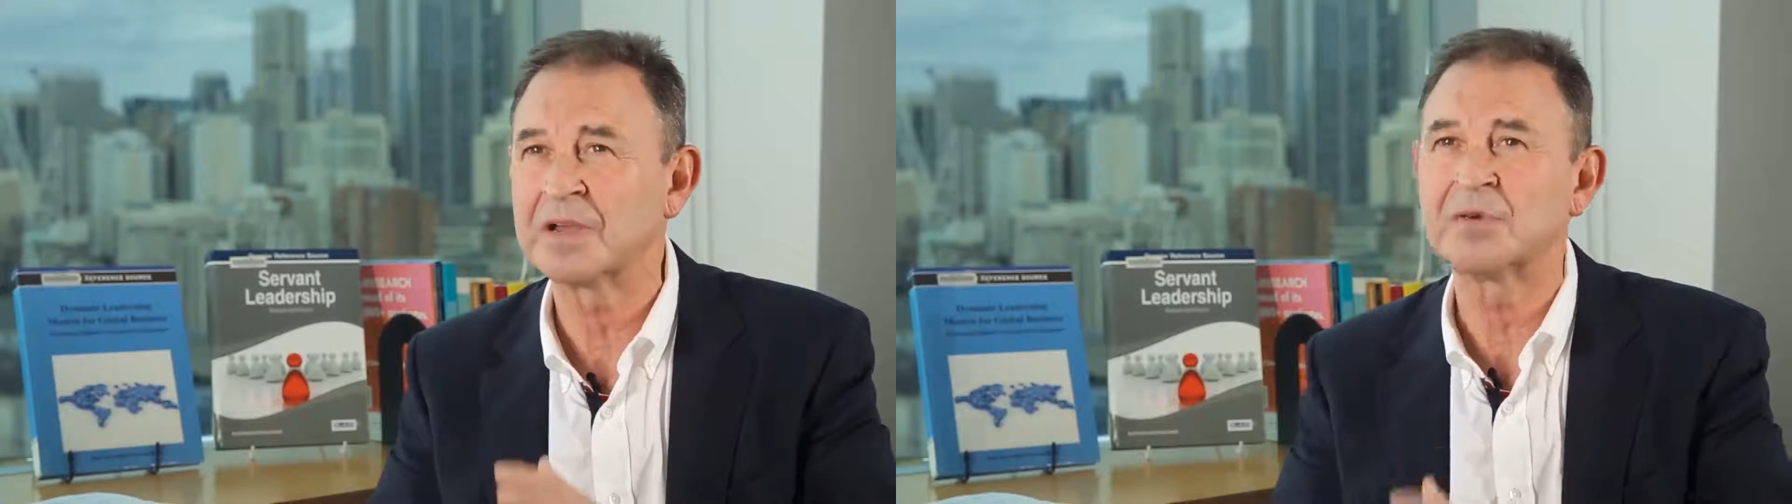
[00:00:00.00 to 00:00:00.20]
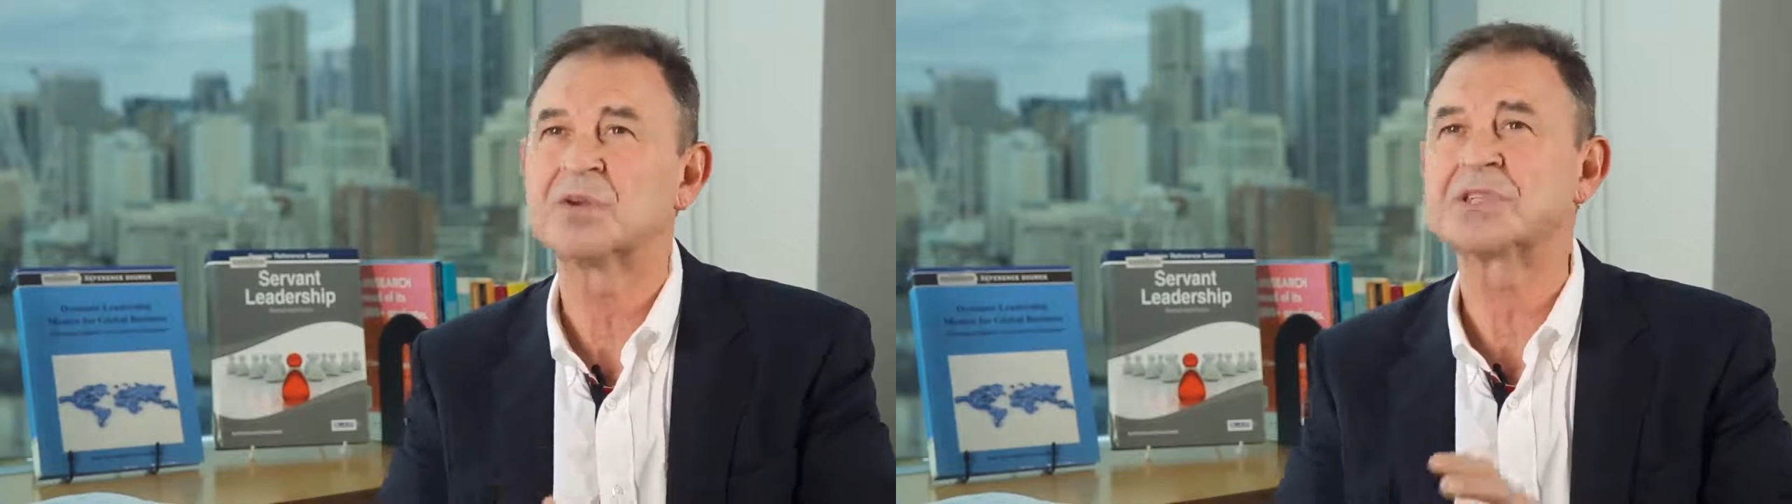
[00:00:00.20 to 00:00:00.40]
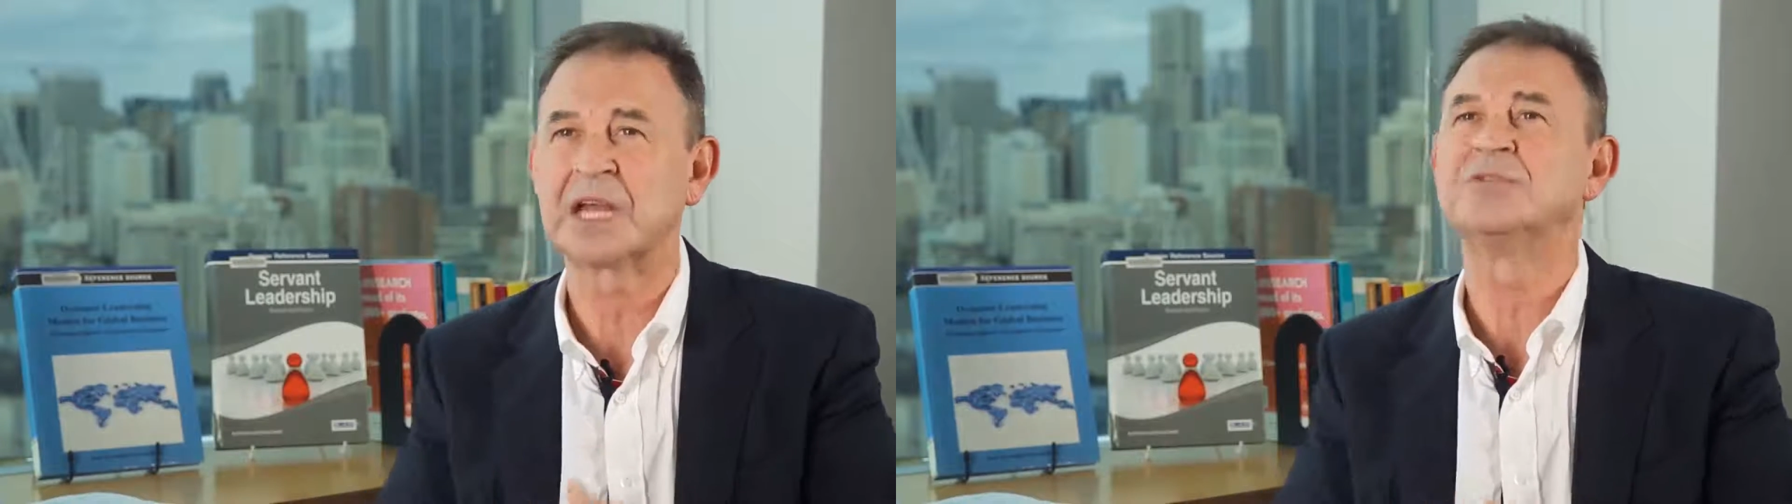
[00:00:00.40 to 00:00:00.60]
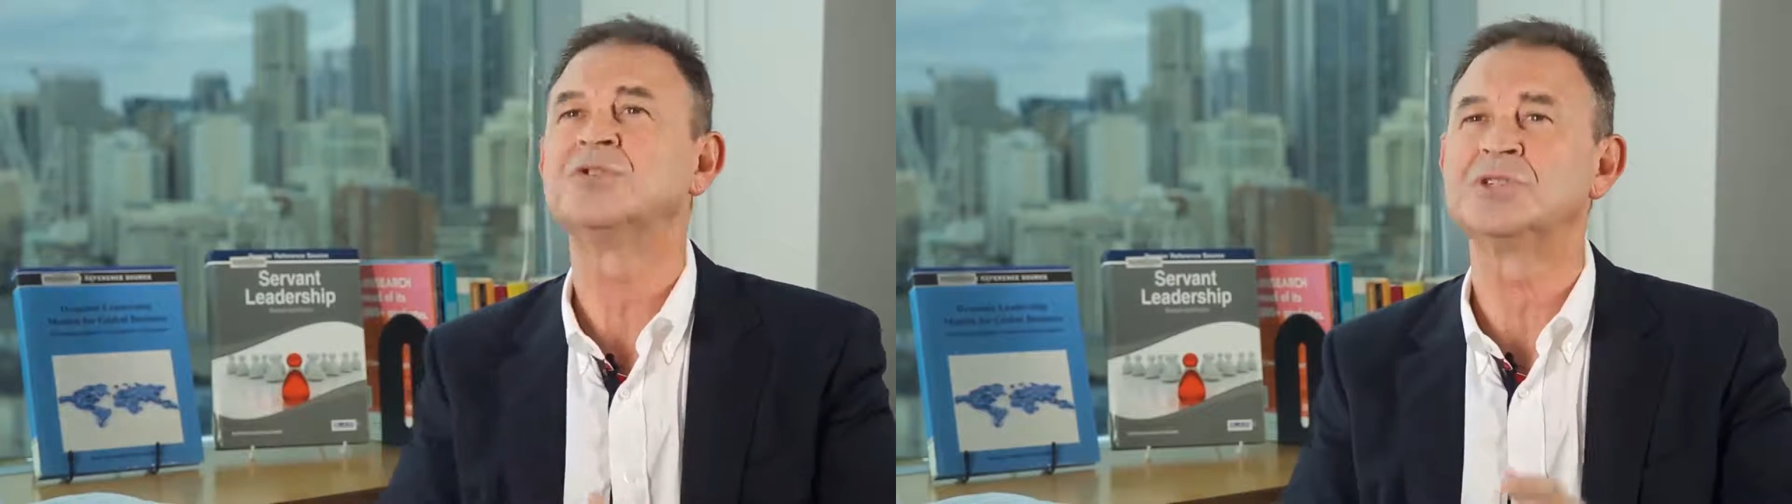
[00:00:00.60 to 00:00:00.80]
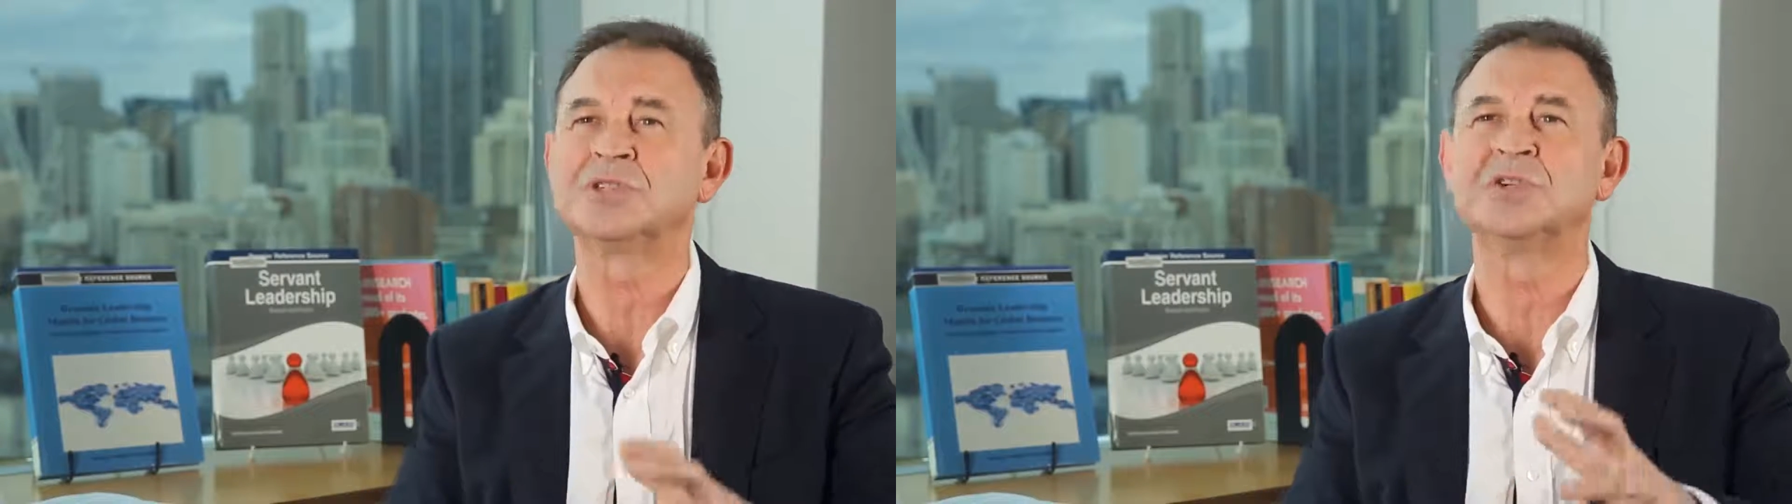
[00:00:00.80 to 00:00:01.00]
diverse
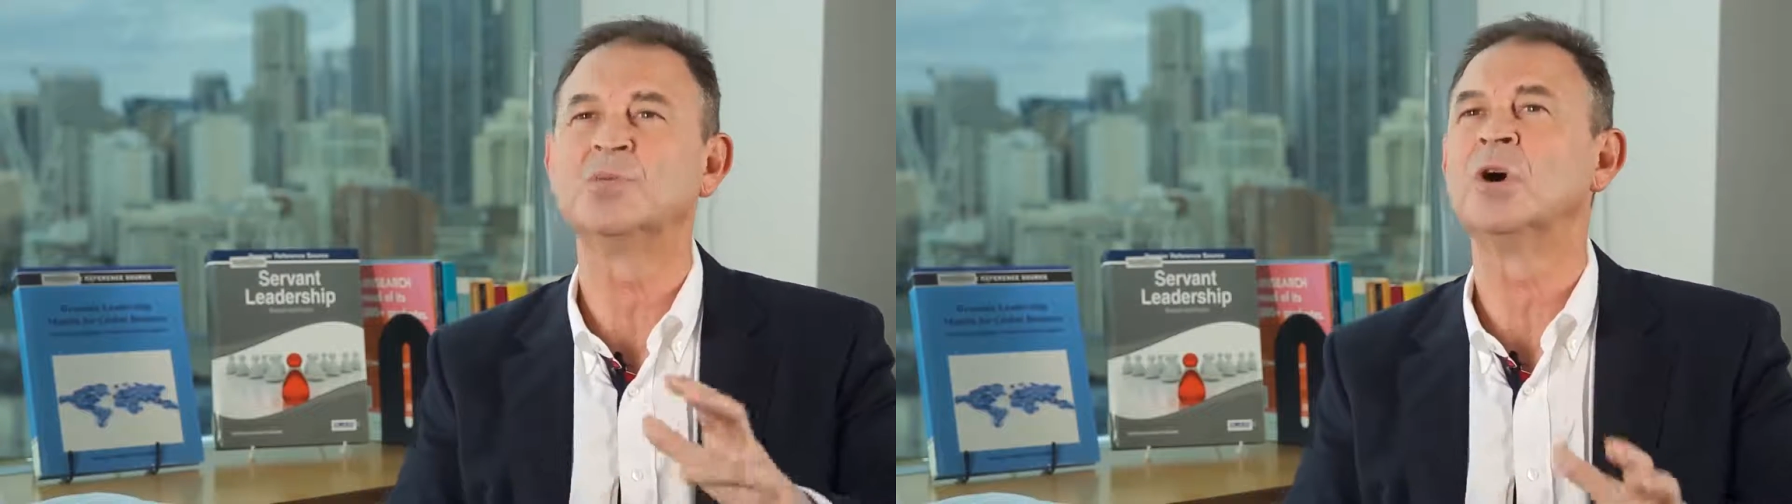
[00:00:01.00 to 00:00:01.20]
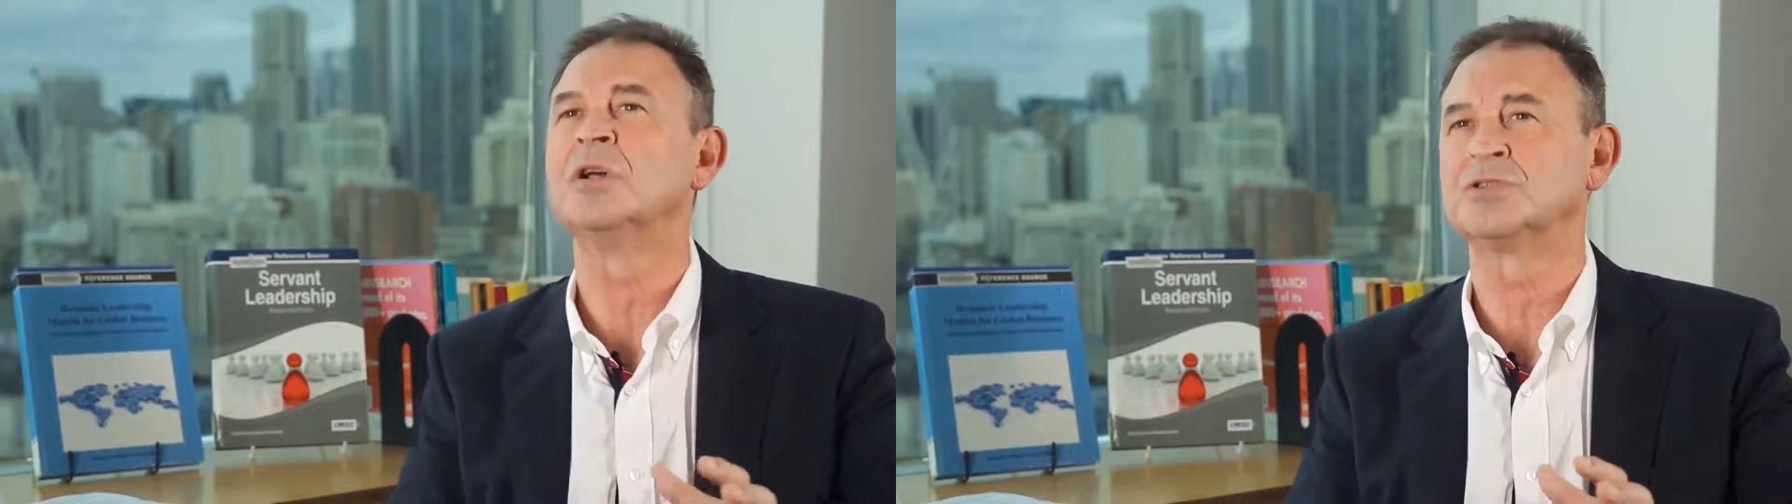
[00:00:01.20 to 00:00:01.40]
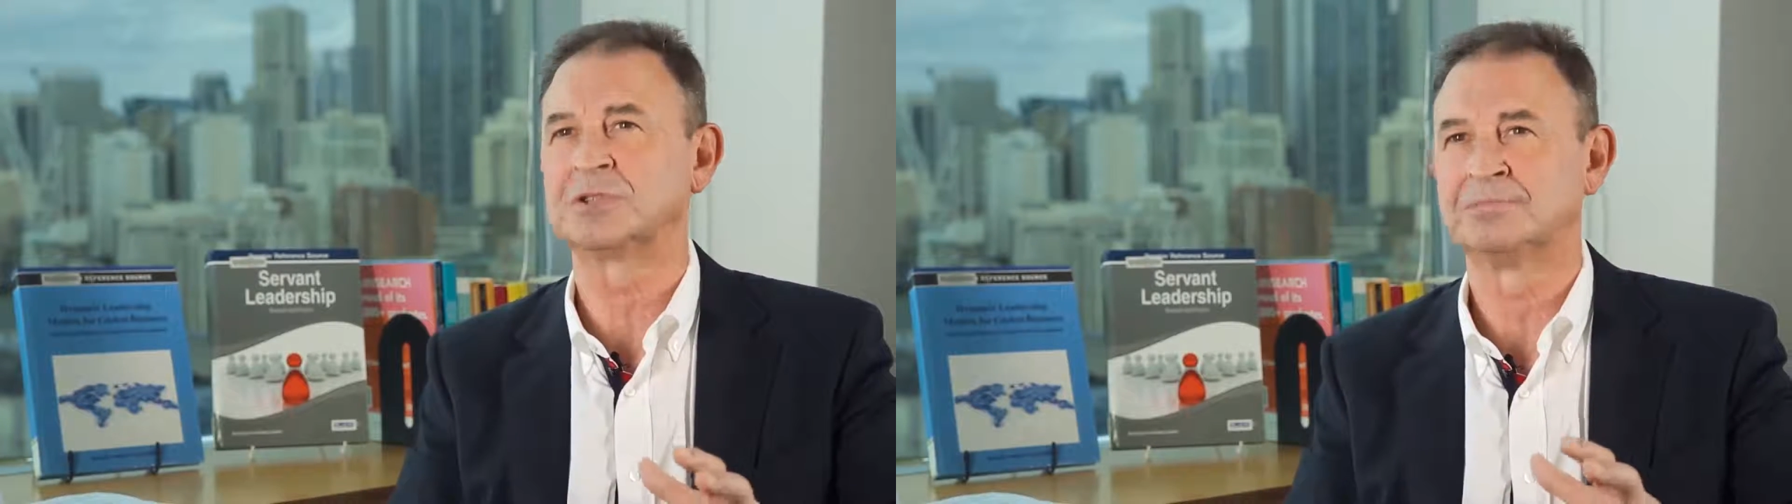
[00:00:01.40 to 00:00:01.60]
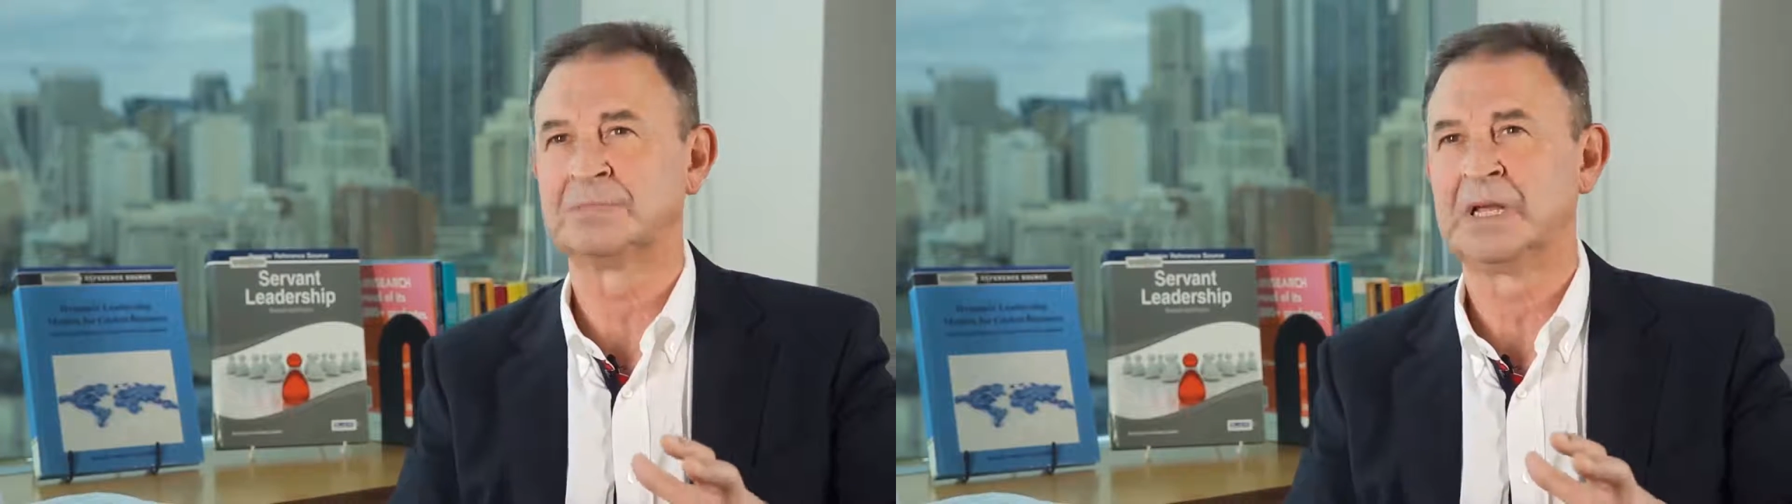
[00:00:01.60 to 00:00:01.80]
countries in the world,